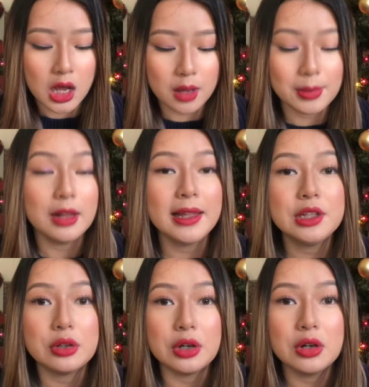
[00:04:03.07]
um L A
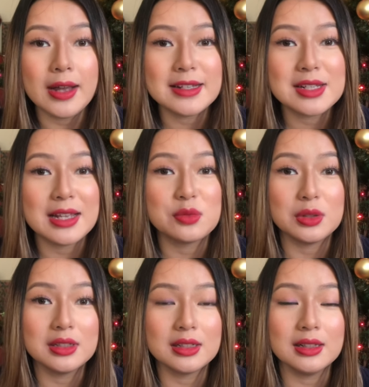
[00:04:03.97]
Girl actually has
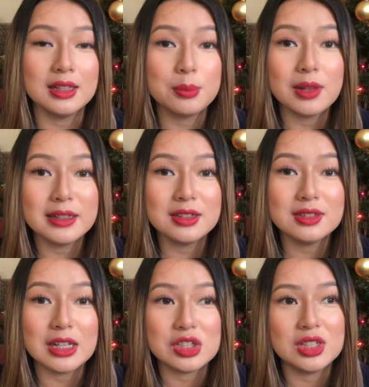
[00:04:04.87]
really good lip liner
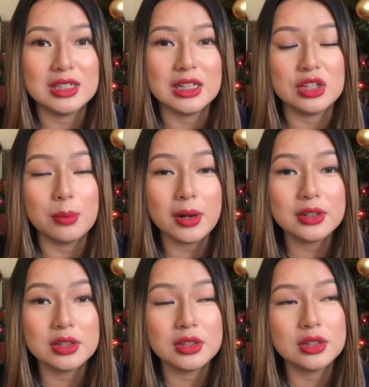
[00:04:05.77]
that you can get your
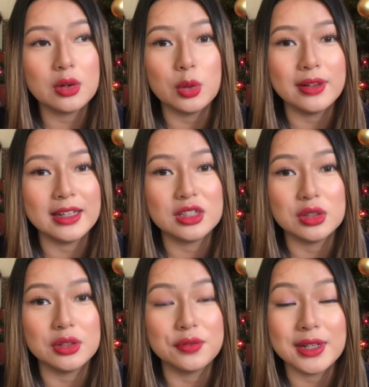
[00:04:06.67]
partner or like
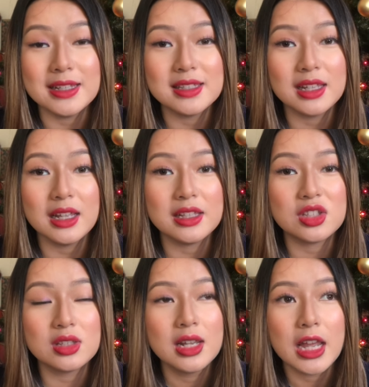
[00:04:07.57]
your friends.
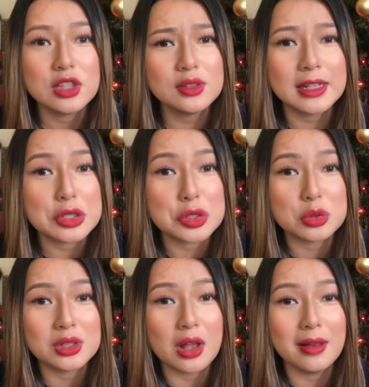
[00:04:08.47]
It's it's only like two
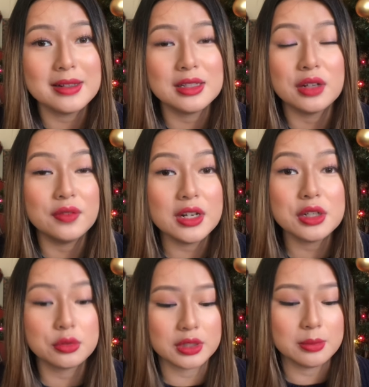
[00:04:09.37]
three dollars and they're
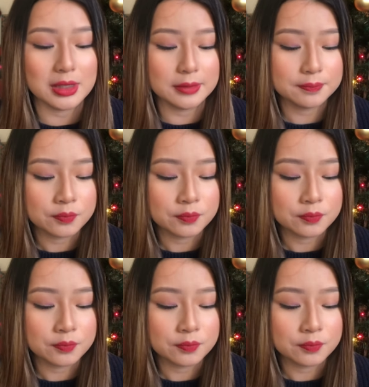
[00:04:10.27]
very creamy.